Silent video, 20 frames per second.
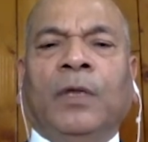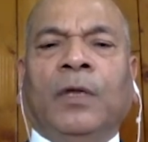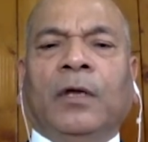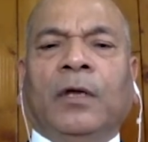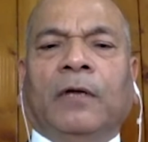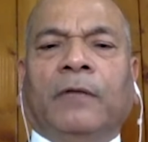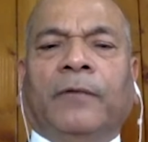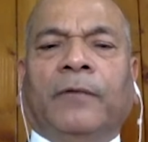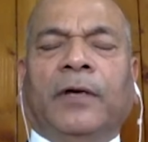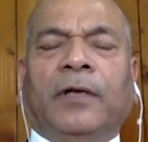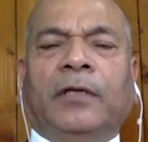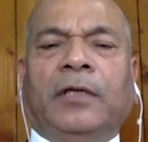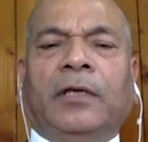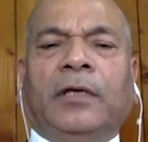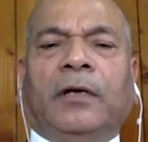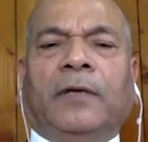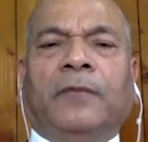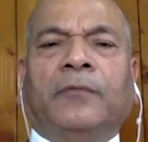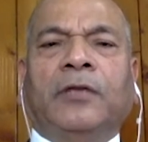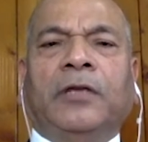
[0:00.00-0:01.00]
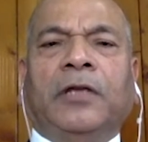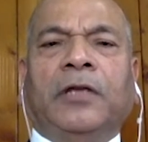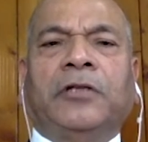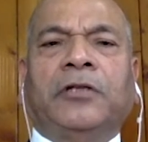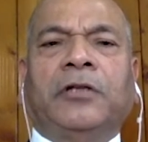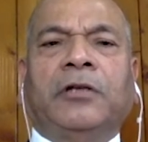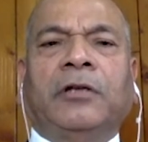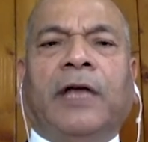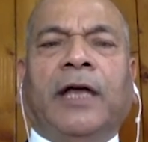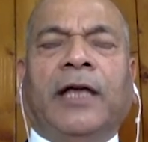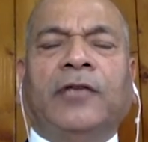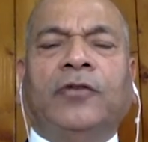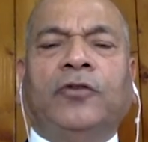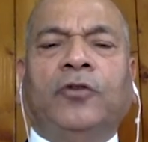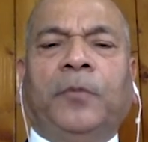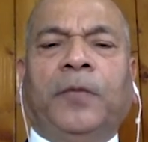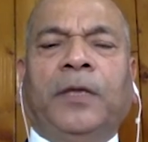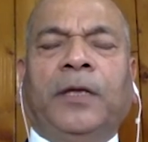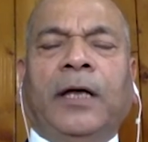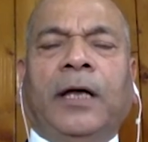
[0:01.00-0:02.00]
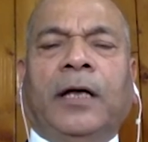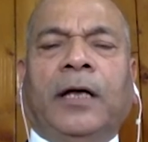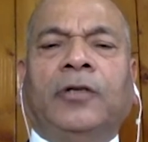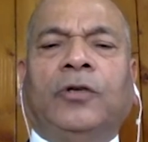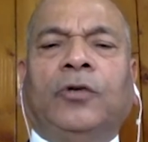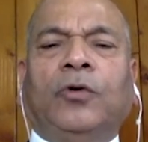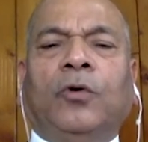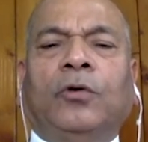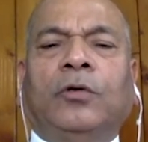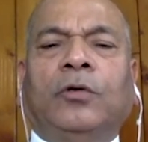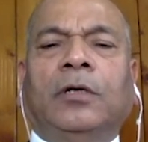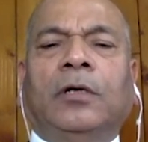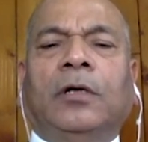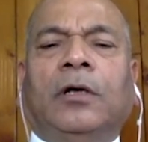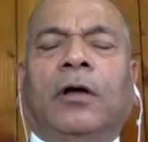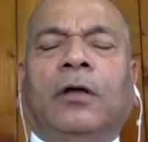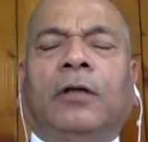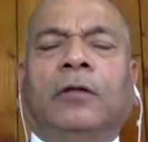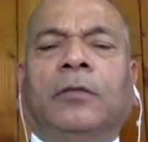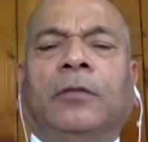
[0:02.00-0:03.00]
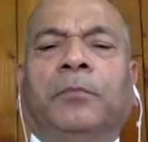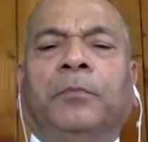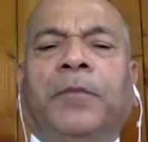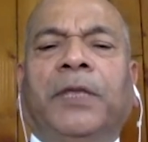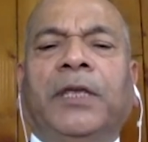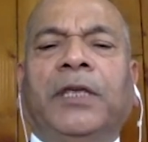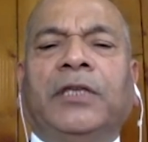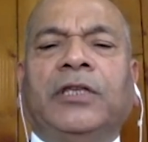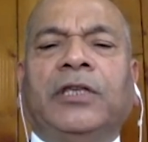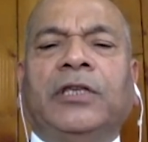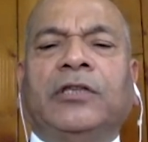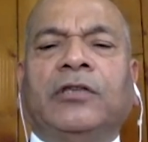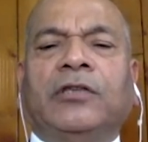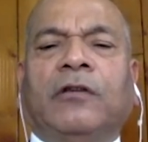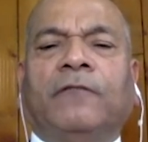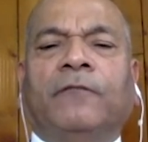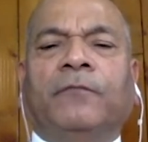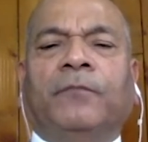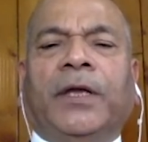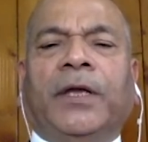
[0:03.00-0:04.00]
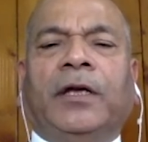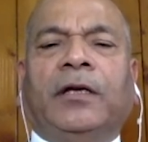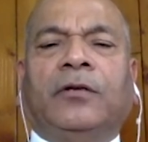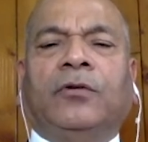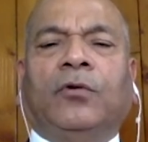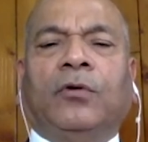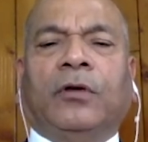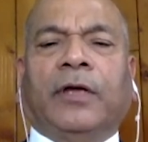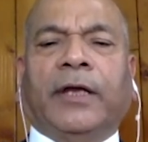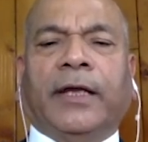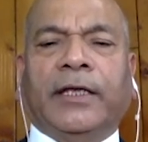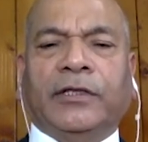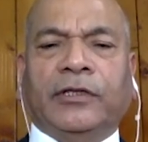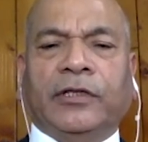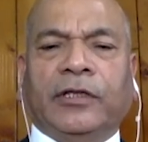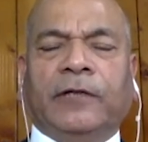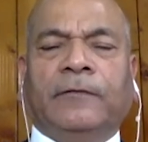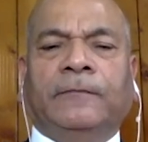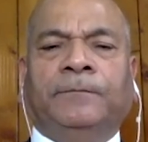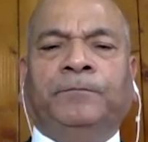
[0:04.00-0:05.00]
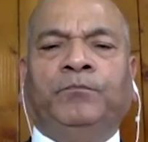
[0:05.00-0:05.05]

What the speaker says: Worthy of selection has to be a total on the basis of meritocracy.